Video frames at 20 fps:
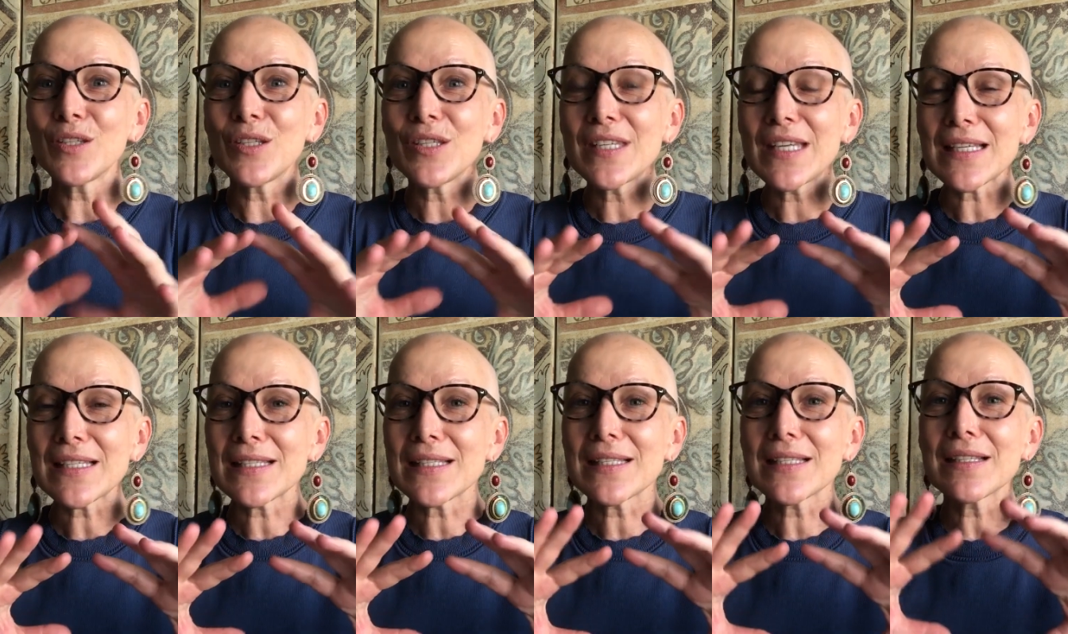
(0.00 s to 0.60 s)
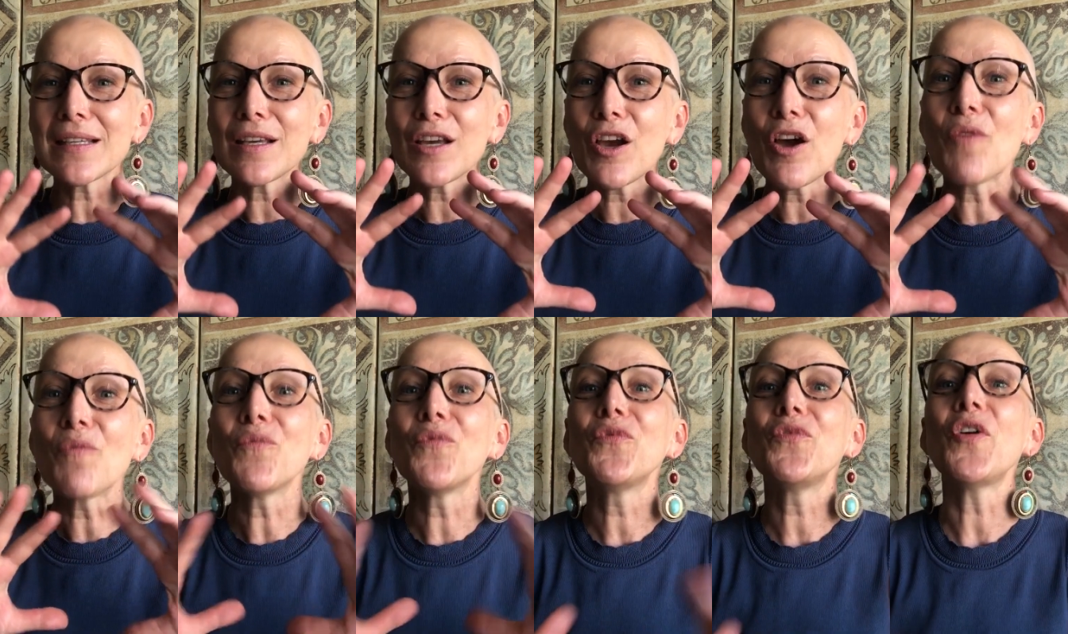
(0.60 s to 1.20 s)
just
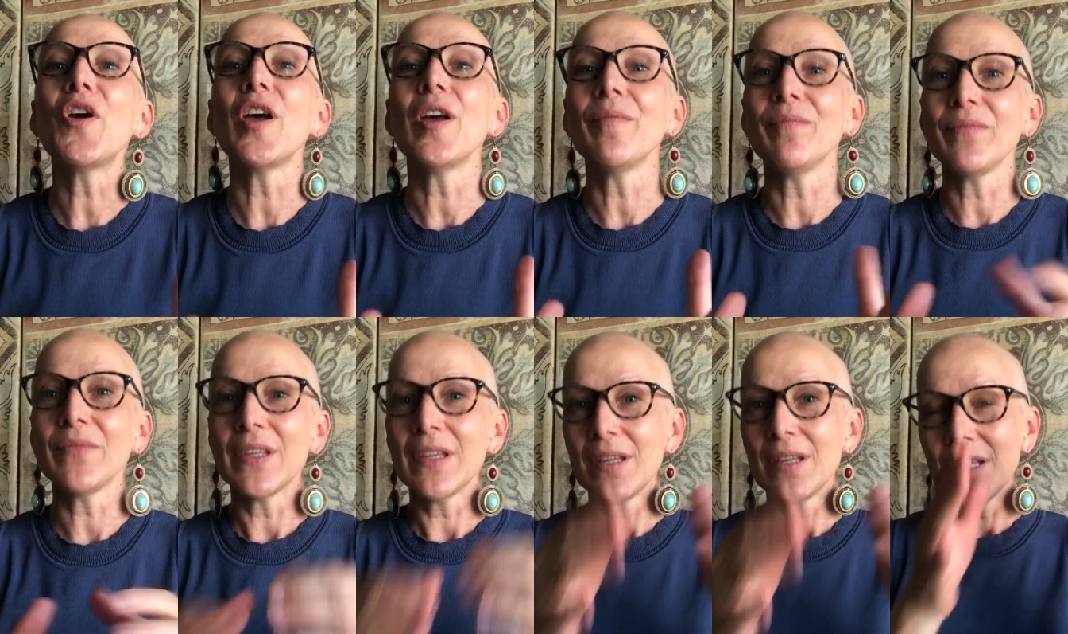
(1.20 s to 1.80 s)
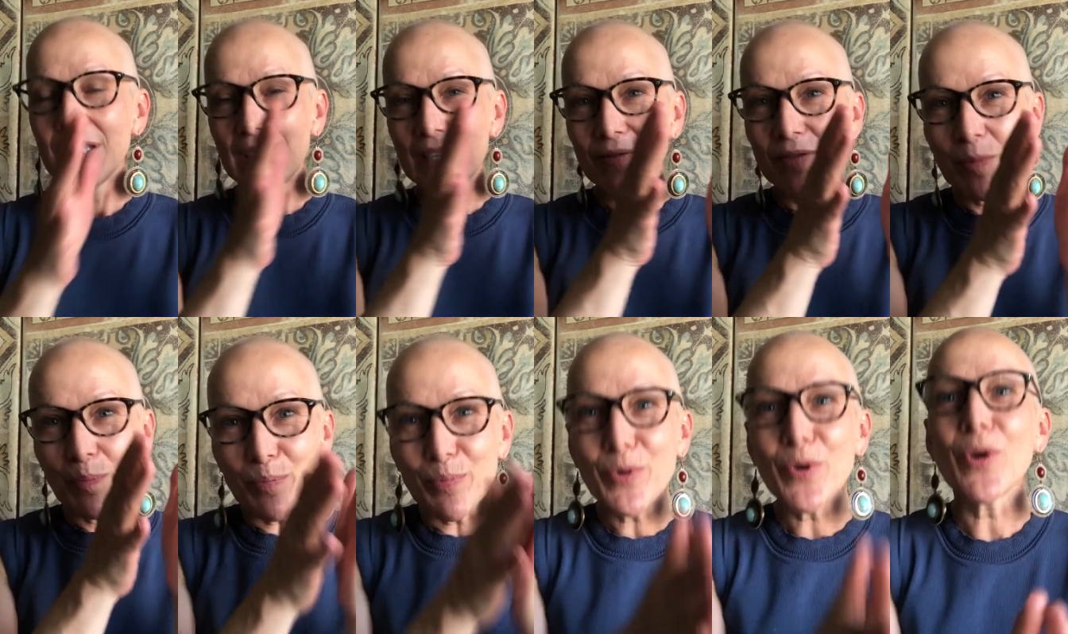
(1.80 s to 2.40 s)
confirm if the
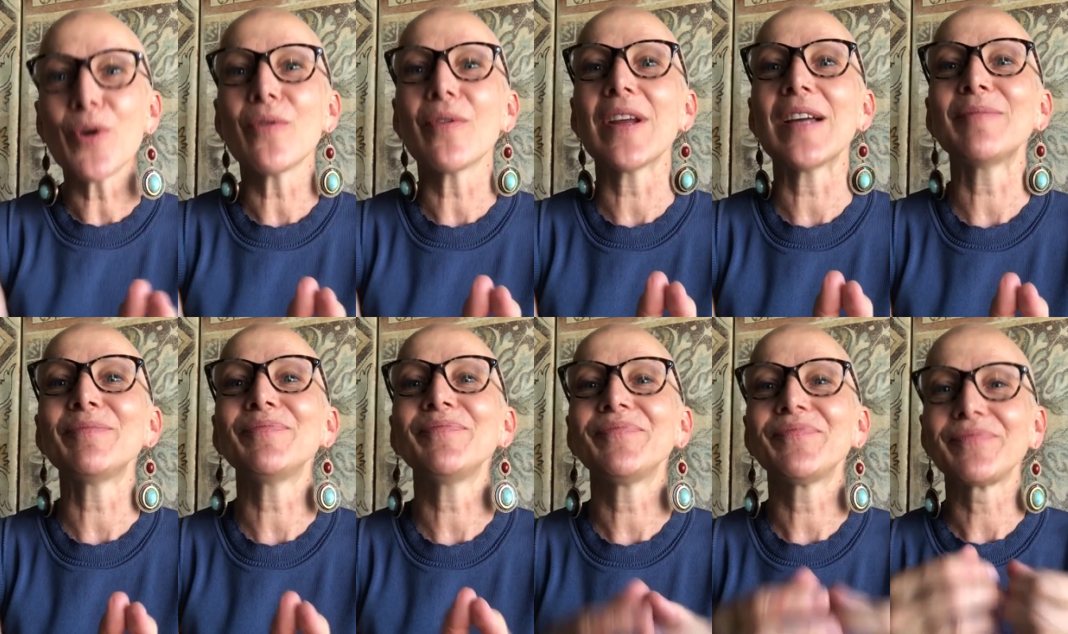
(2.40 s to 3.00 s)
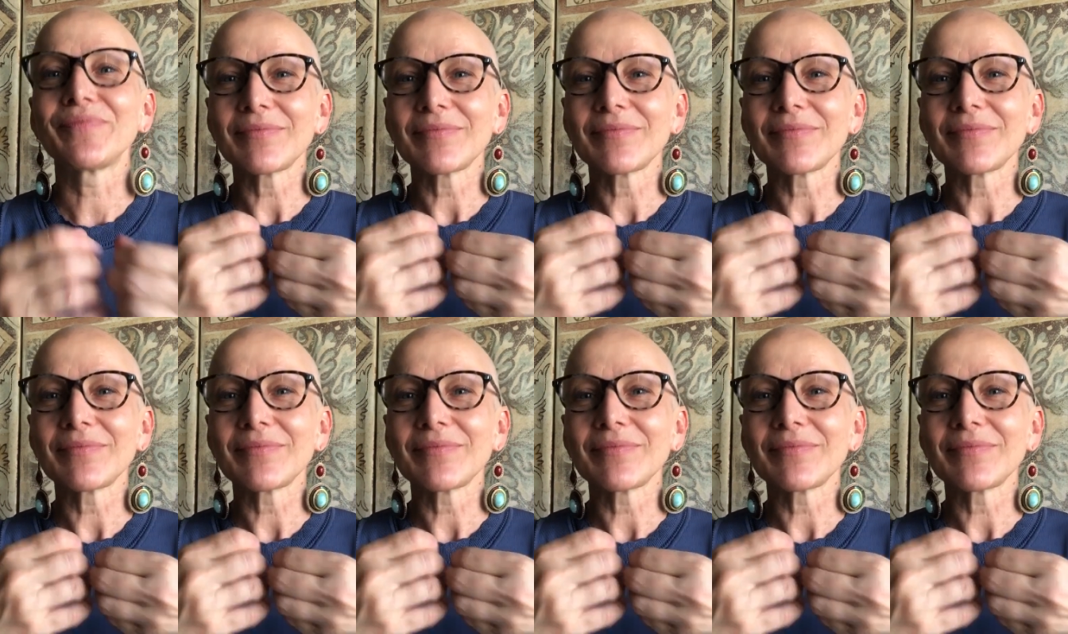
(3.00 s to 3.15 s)
program